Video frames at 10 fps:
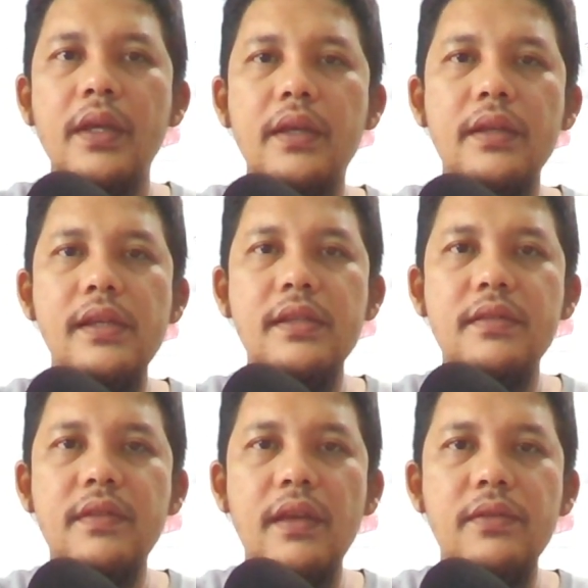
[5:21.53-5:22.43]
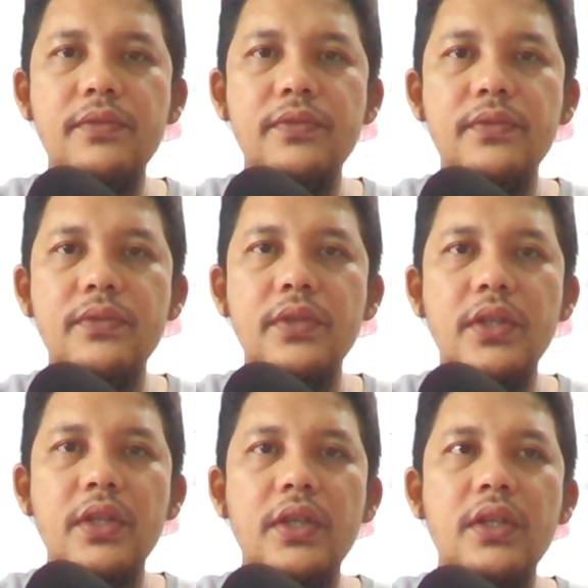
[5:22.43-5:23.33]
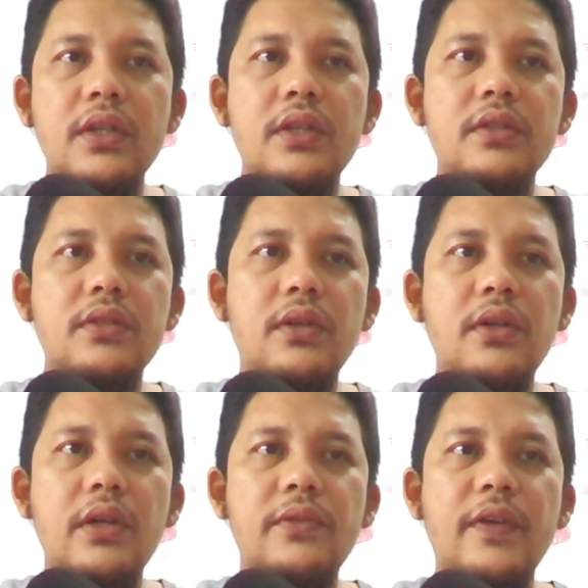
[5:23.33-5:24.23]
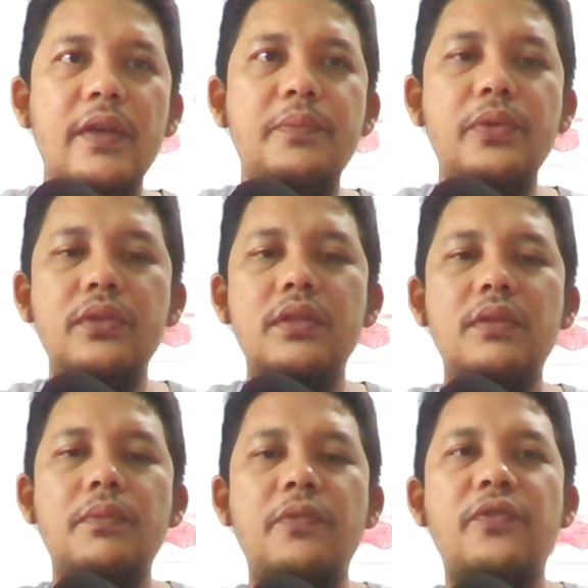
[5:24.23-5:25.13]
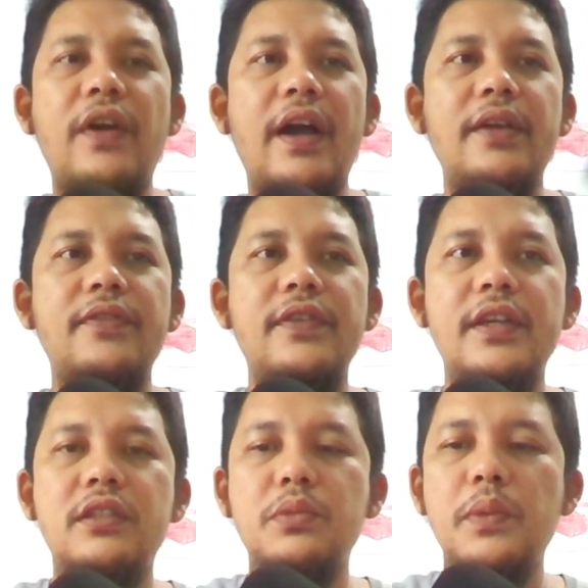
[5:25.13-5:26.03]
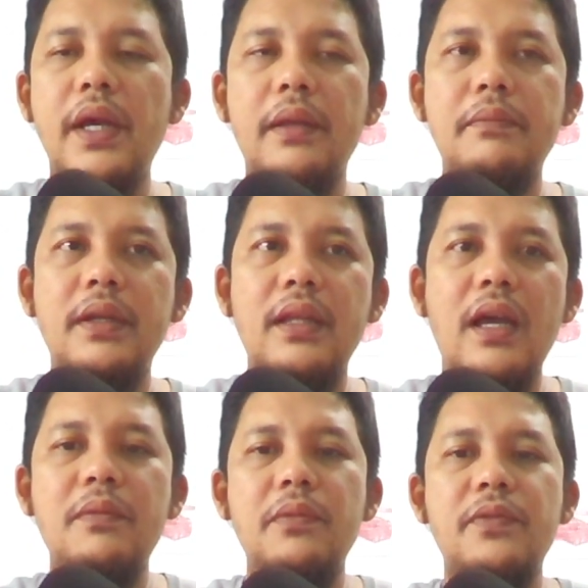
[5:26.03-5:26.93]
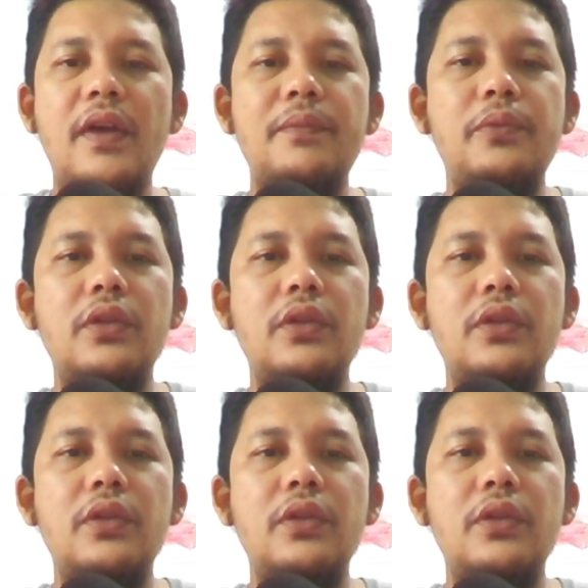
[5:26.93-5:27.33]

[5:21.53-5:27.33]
Click save. So if I put 5, it's fine, but if I put